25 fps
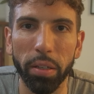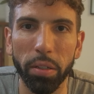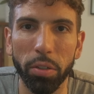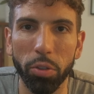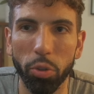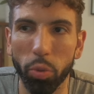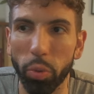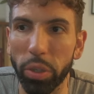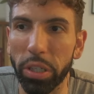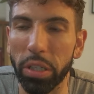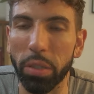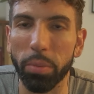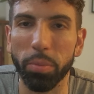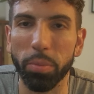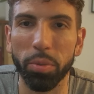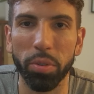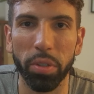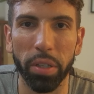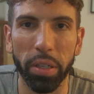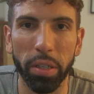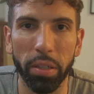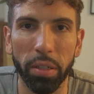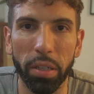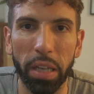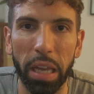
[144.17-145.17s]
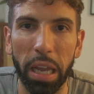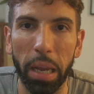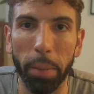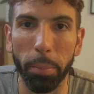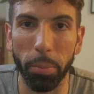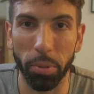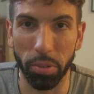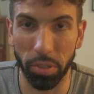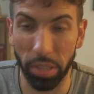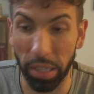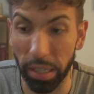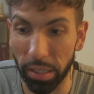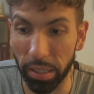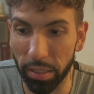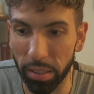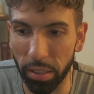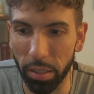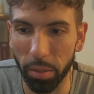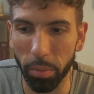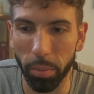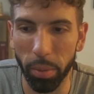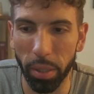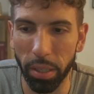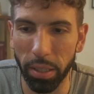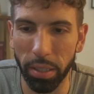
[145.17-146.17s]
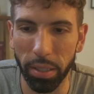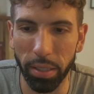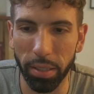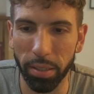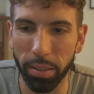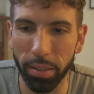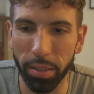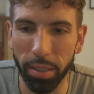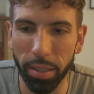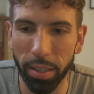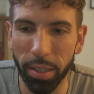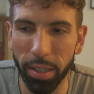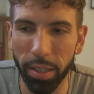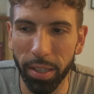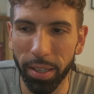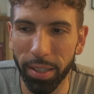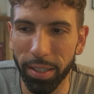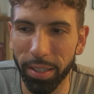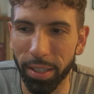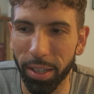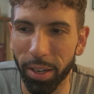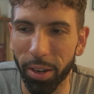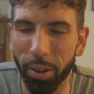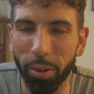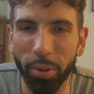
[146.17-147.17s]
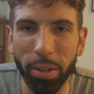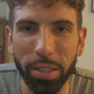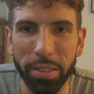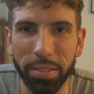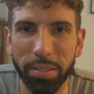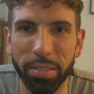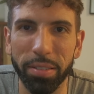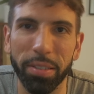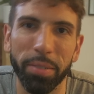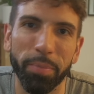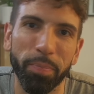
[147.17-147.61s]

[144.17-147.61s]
dweebs that can't protect anybody, and you know it's